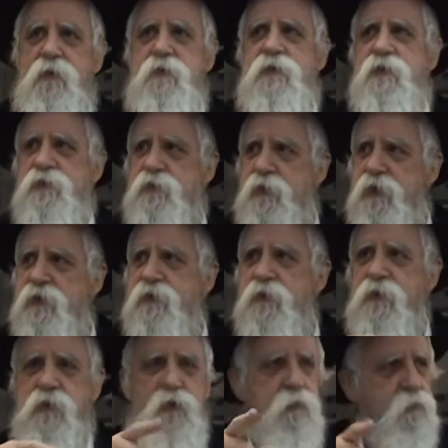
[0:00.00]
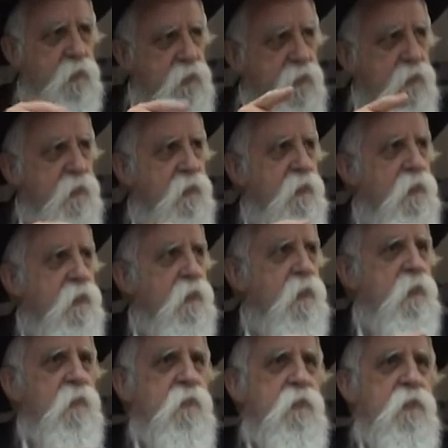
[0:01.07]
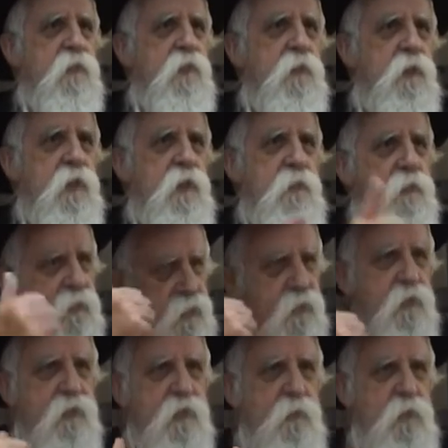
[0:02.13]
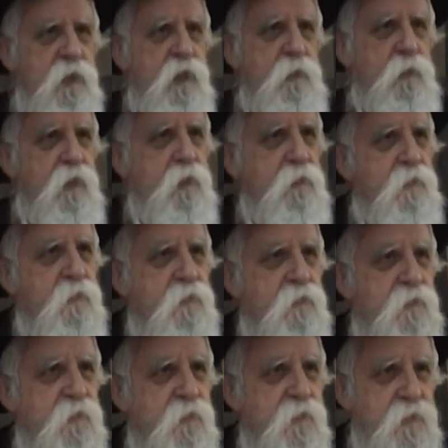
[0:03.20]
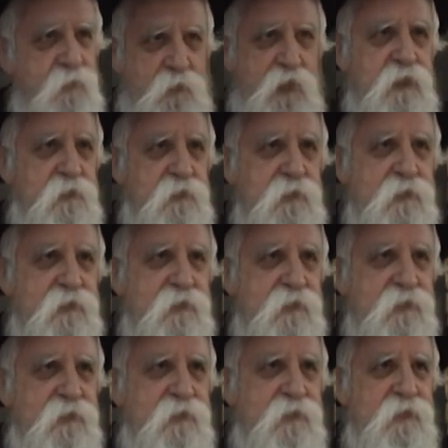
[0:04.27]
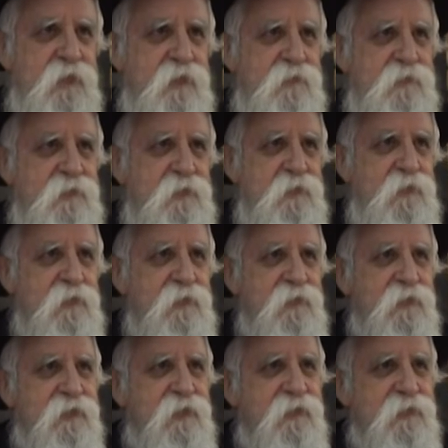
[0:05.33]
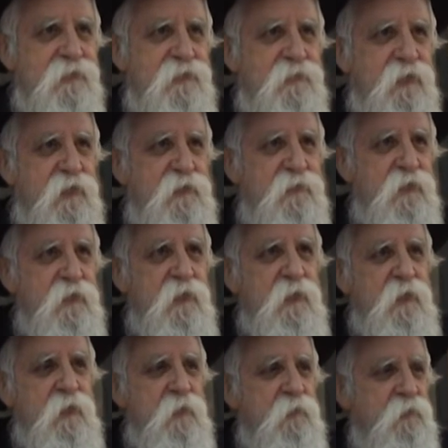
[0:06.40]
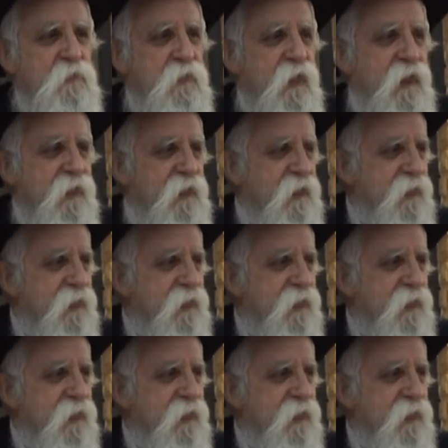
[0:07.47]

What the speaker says: was a special were from Rabbanim to bring him home, back to his household here in Tzfaz. And